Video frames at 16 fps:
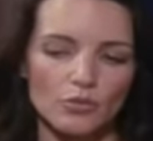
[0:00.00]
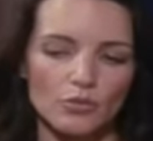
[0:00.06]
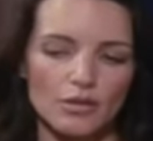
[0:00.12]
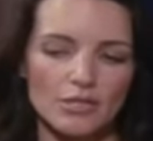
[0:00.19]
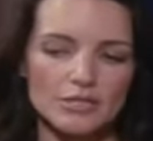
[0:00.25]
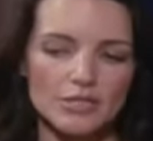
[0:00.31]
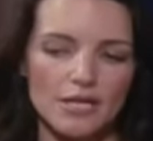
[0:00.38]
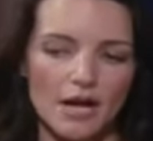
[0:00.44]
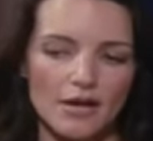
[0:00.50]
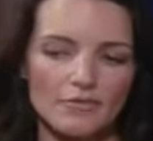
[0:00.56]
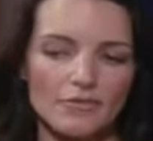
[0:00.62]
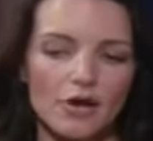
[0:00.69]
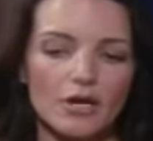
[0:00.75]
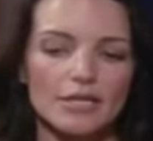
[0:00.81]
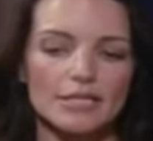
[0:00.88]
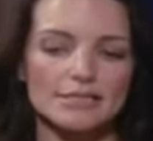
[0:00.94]
it's kind of
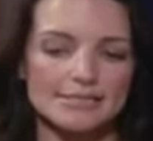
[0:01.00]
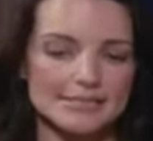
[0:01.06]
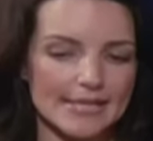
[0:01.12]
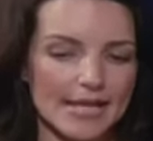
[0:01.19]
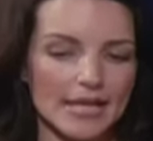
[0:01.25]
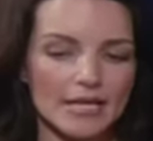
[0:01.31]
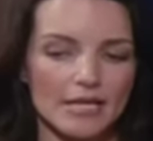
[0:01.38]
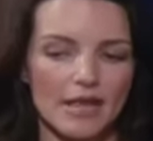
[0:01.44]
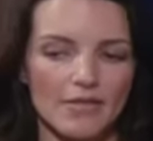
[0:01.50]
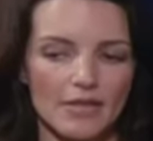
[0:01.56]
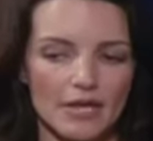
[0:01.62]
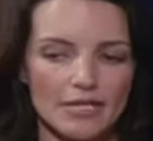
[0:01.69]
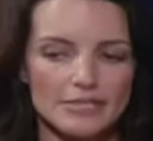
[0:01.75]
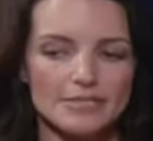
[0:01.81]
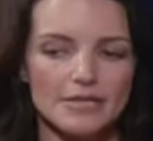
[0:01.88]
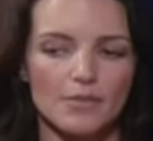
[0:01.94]
gone insane, and that
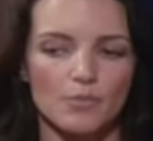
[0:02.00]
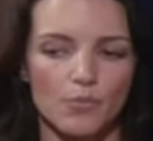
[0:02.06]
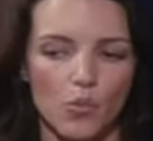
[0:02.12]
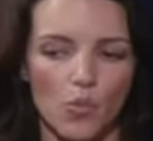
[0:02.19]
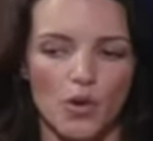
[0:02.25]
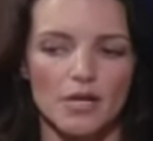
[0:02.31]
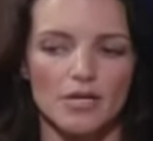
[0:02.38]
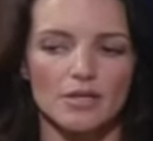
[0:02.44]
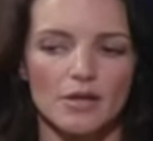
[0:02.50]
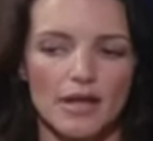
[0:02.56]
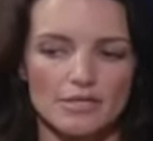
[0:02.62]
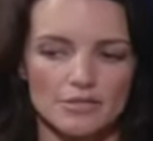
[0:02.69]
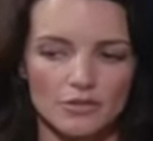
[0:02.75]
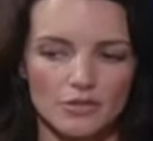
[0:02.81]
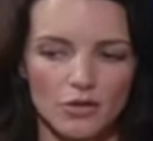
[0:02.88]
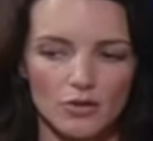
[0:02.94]
at some point
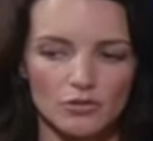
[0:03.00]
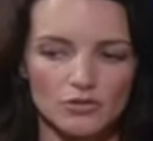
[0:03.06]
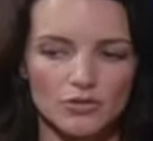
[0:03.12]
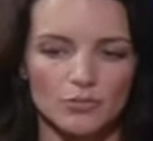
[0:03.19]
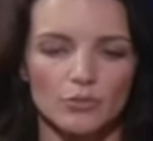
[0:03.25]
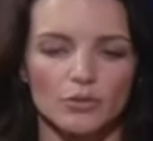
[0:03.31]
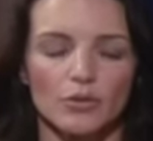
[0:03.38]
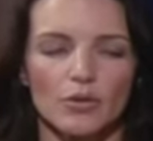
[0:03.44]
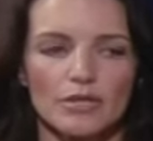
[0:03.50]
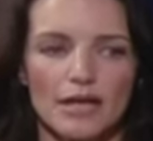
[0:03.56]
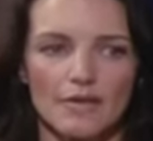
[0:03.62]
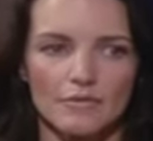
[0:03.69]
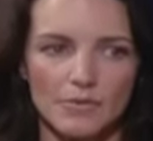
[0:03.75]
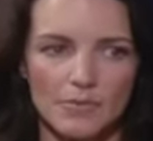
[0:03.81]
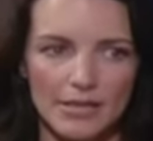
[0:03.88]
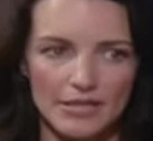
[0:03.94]
as a culture we're going to
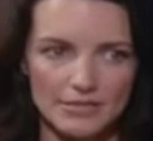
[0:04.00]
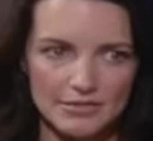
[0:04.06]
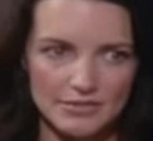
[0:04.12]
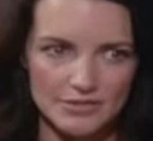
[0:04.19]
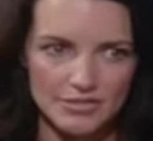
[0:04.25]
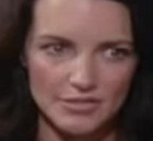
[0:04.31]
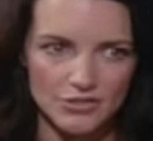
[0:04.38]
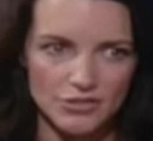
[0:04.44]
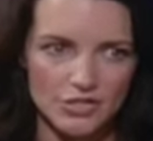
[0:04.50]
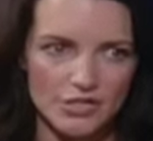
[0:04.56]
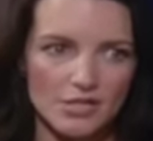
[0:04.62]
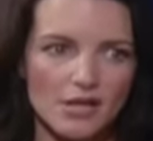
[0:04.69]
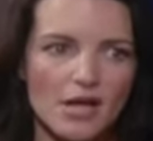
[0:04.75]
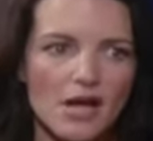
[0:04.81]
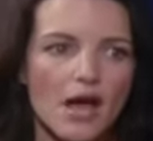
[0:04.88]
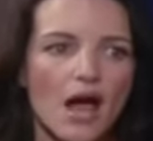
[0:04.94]
have to make a
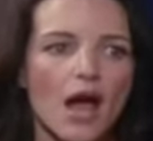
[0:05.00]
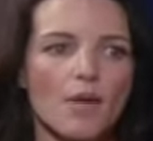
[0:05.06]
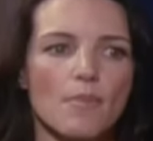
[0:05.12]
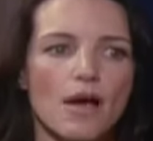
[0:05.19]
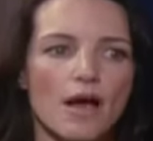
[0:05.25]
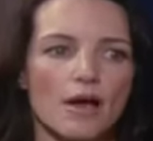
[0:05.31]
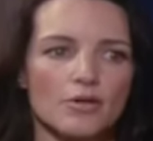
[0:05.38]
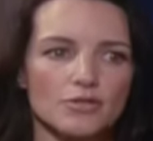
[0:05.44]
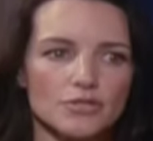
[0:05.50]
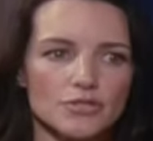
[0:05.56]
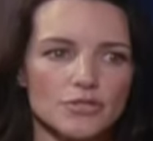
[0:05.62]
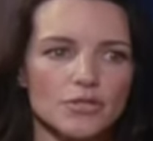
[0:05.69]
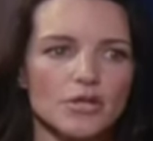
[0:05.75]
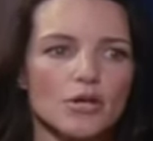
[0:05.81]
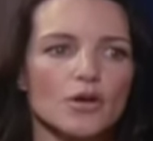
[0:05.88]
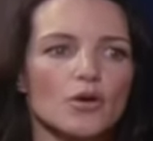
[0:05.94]
decision about
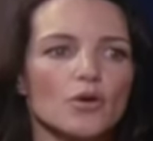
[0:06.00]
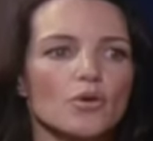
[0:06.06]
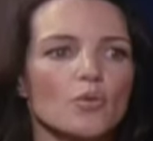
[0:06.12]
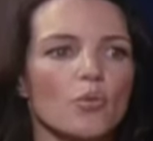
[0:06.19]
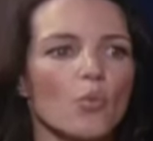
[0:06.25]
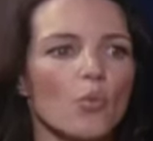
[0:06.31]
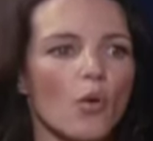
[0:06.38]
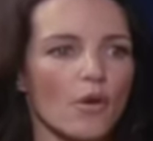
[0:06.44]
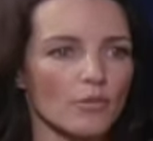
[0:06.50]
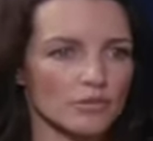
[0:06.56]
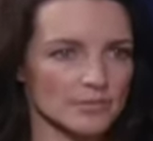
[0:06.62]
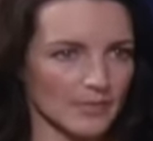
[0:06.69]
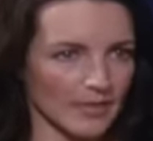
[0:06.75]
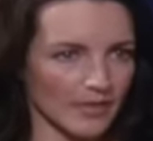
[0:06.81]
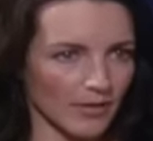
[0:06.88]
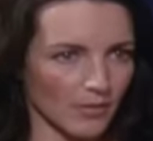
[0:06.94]
what we're
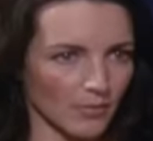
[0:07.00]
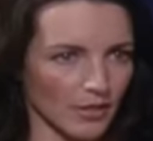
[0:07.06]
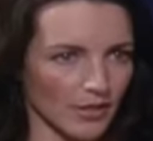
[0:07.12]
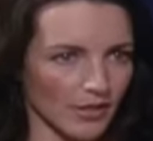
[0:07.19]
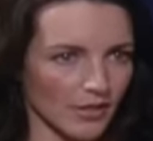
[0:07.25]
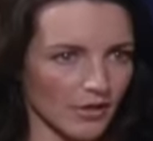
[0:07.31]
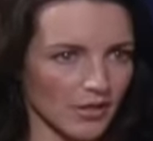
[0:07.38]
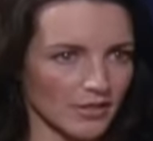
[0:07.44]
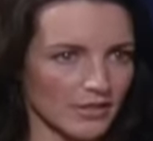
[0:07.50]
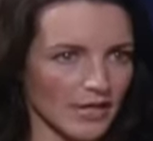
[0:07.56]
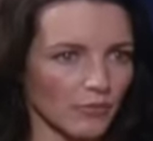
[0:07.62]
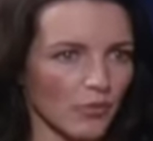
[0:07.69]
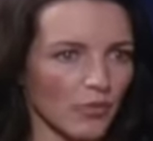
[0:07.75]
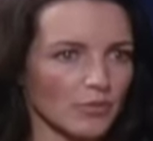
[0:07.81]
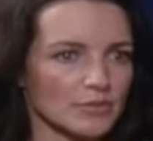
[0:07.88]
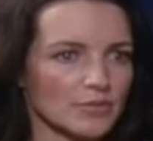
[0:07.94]
spending our money on and
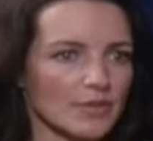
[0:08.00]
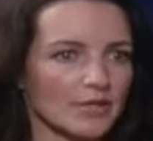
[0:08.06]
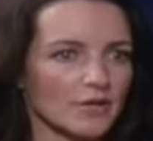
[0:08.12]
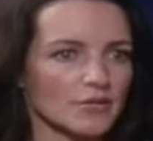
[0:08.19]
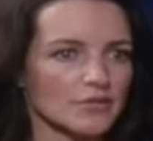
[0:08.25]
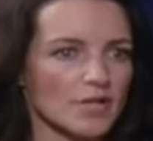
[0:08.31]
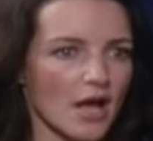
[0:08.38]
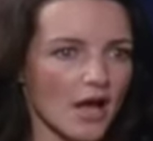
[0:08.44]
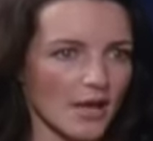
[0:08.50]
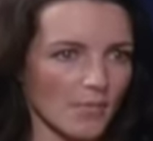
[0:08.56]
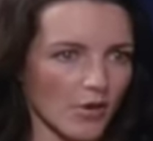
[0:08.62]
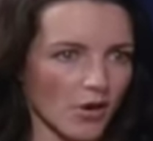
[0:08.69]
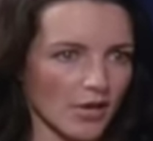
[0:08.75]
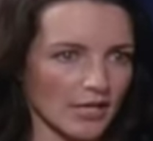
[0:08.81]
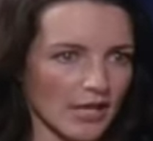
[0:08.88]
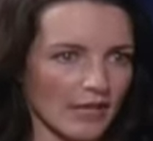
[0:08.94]
what we're spending our time
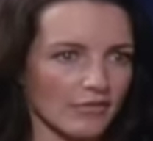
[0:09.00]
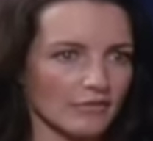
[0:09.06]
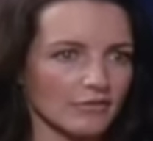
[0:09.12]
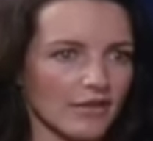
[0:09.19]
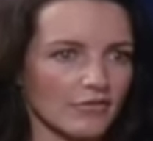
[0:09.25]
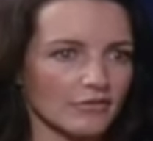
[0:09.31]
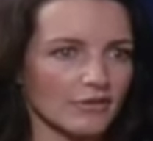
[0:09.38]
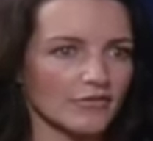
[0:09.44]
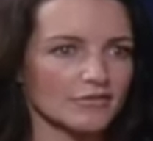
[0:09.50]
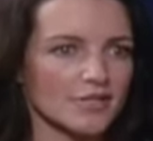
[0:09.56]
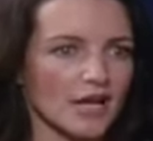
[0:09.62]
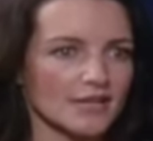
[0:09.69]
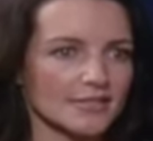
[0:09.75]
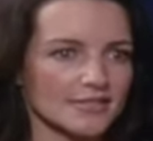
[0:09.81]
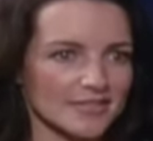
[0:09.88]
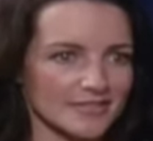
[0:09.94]
on and the level of
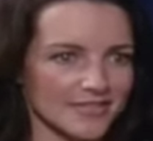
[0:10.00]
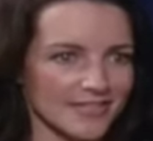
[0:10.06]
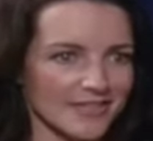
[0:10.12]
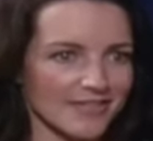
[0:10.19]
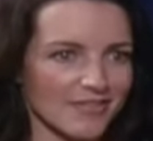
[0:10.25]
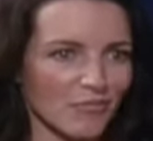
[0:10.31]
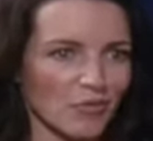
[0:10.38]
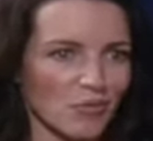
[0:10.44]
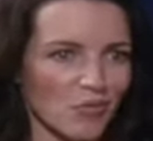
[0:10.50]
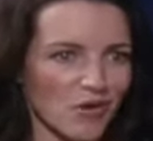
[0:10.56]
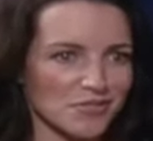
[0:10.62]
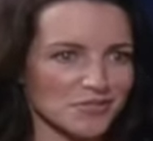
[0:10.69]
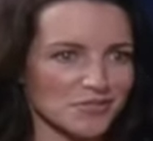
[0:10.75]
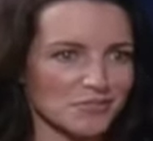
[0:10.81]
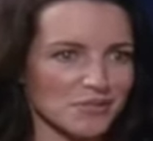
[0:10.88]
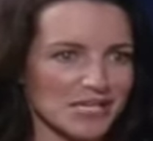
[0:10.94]
toxicity that we
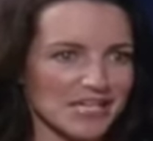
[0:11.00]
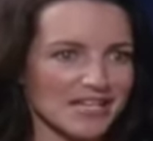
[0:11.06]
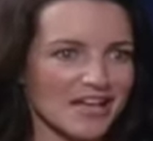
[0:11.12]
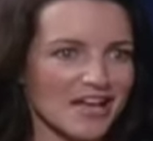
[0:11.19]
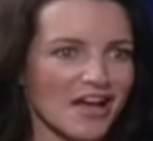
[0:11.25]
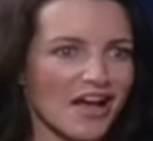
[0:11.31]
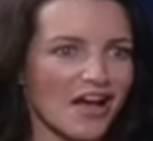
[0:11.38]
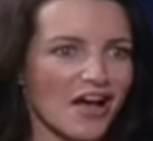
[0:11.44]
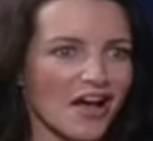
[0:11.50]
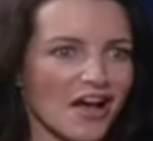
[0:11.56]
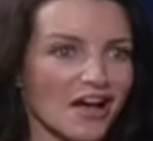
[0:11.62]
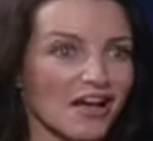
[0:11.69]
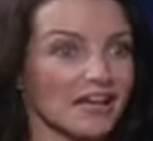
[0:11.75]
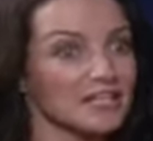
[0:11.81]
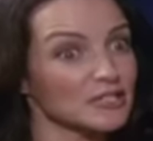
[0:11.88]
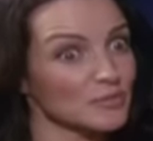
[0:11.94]
want to be
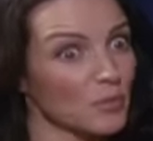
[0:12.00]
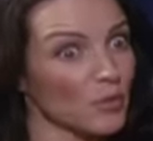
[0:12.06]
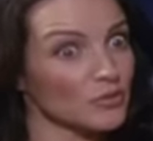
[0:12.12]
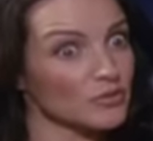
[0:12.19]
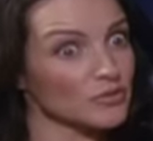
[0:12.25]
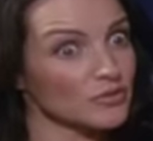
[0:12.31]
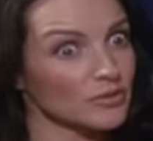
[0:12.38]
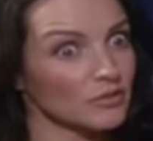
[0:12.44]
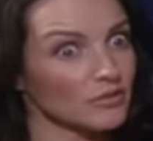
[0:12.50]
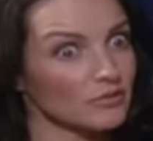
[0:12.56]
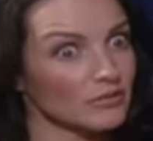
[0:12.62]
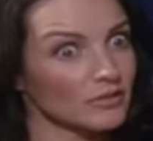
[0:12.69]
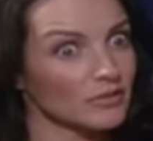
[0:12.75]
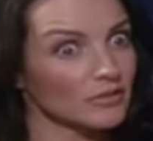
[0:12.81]
exposed to.